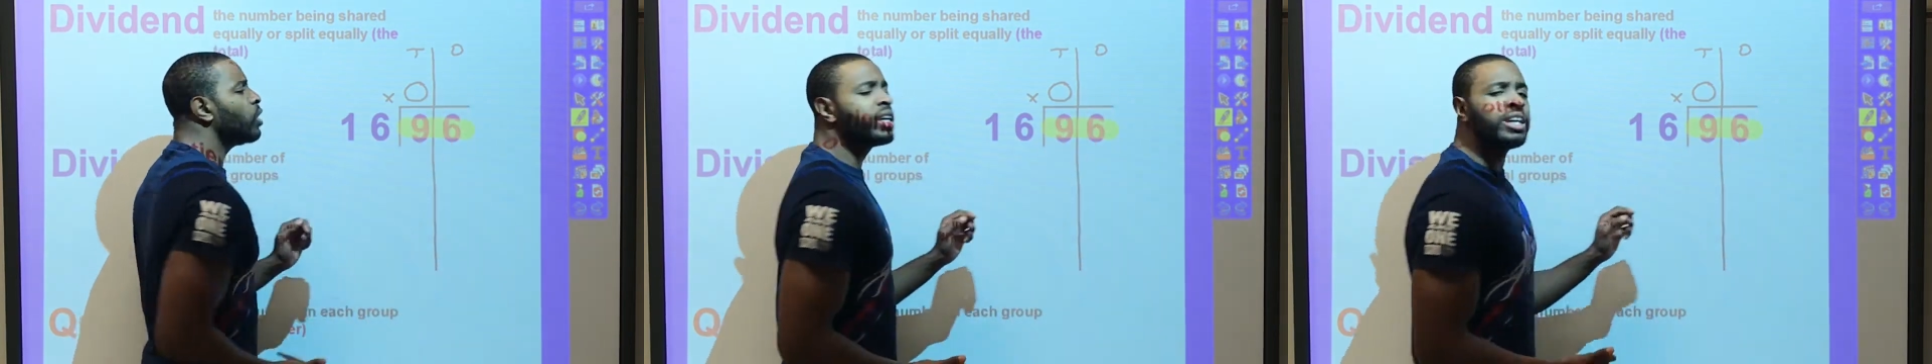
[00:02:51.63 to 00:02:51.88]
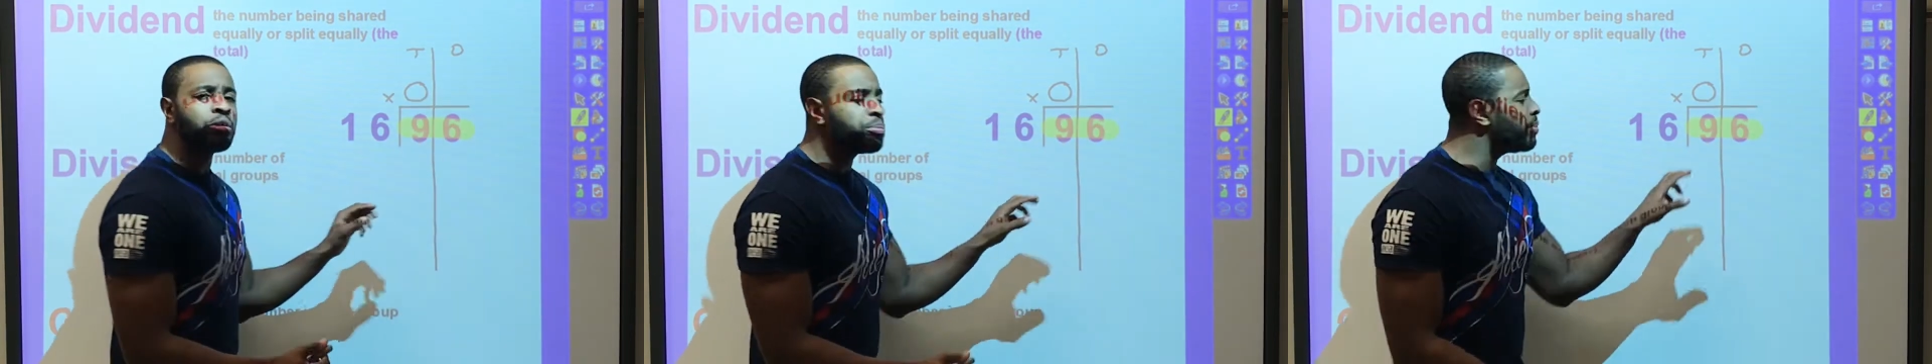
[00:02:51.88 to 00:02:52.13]
will
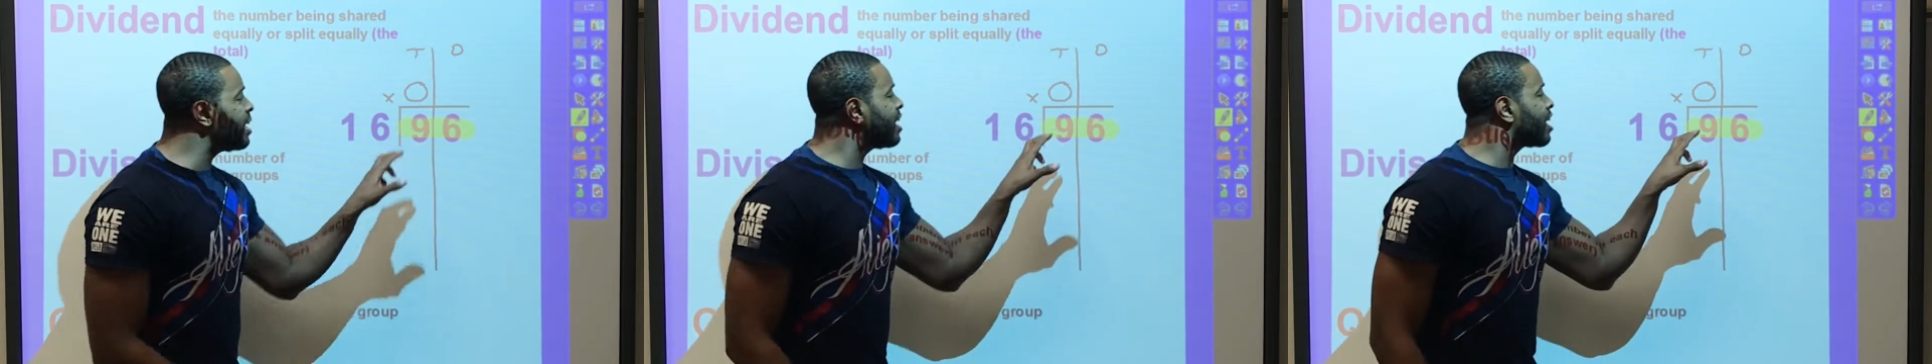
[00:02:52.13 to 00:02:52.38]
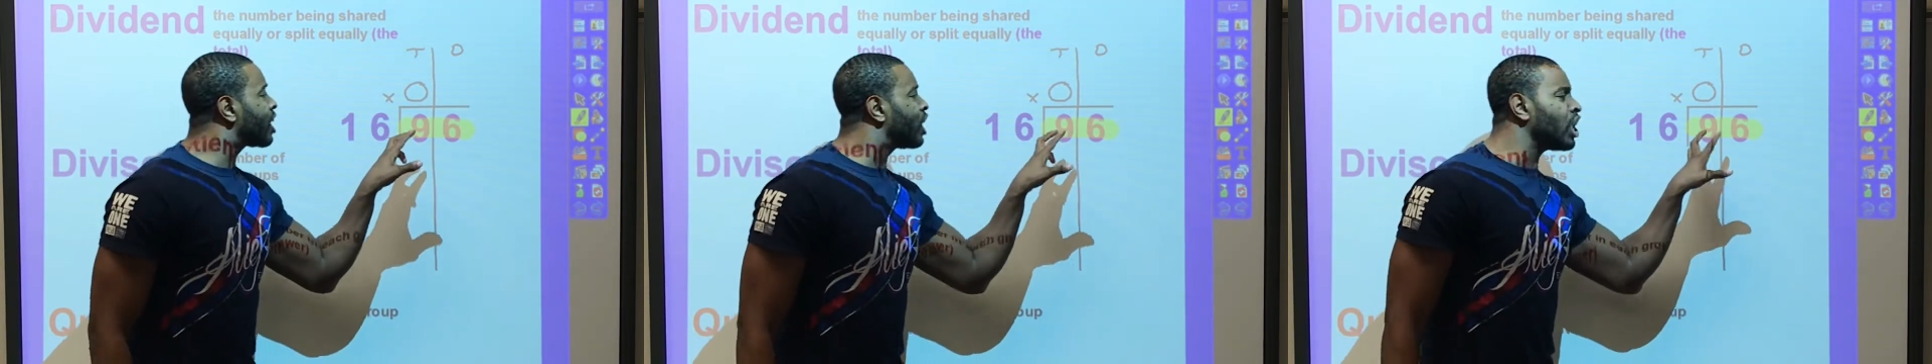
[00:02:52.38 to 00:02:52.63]
get
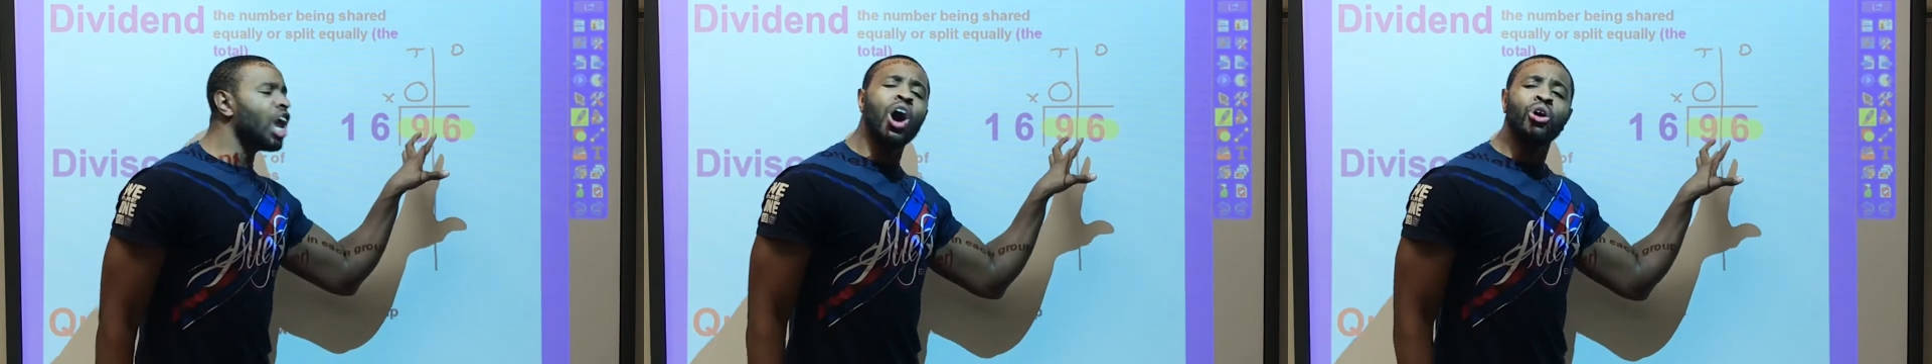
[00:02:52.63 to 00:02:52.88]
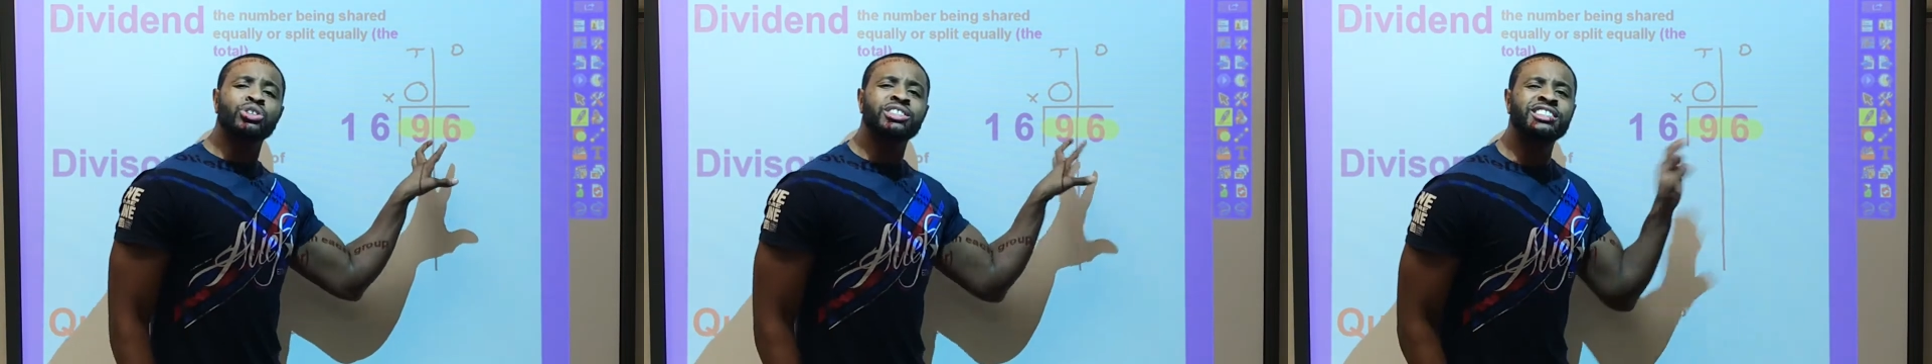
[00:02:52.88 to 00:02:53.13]
me
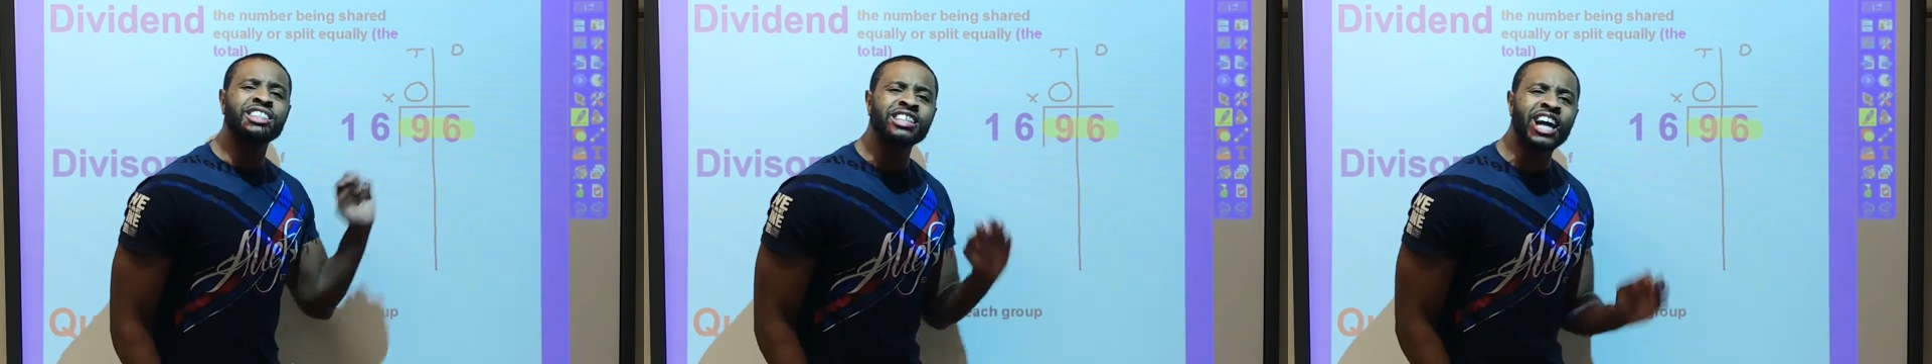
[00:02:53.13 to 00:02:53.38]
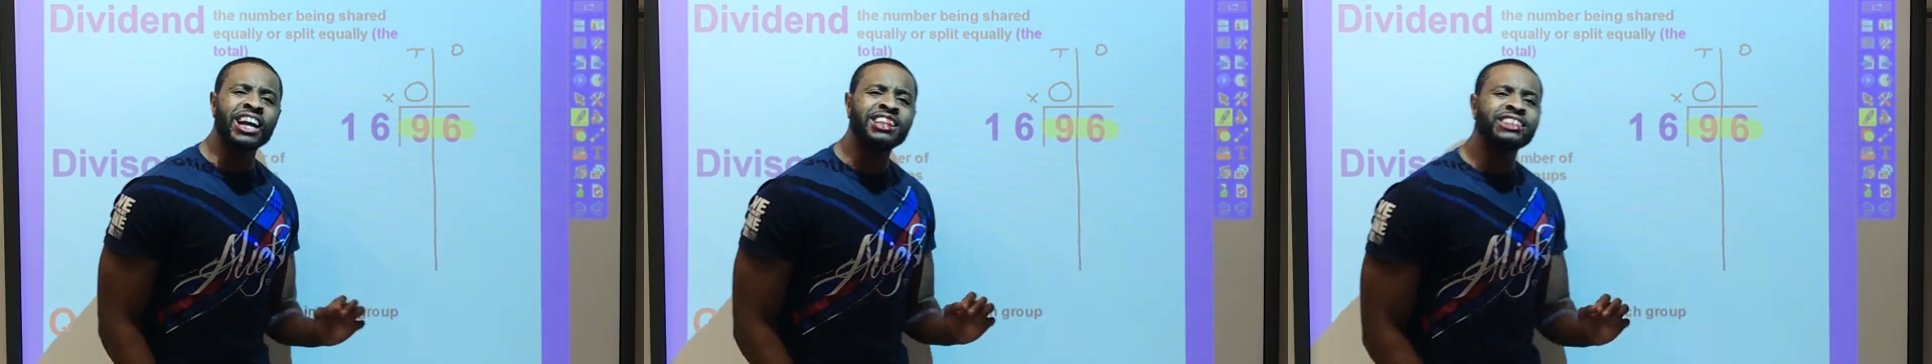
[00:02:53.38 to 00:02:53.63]
close to
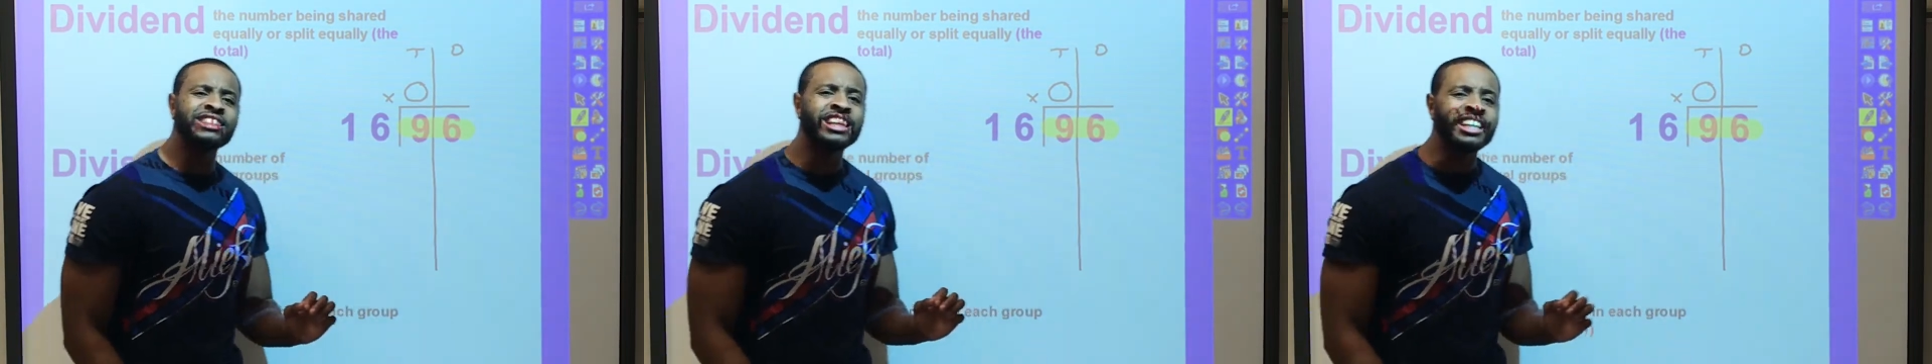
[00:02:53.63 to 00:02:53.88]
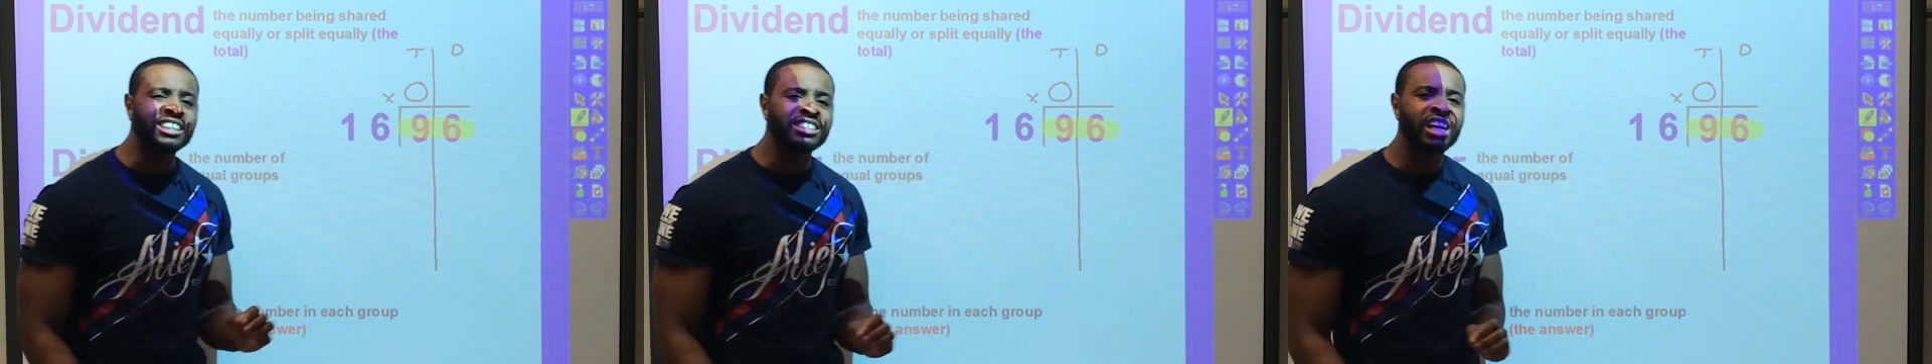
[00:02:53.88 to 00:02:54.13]

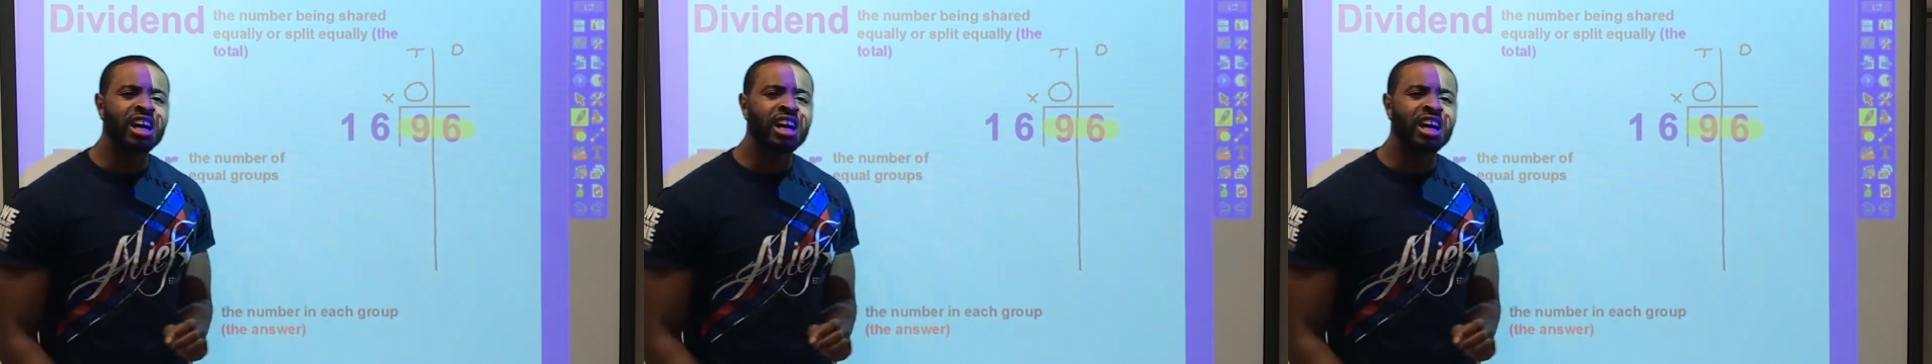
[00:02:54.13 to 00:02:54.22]
96?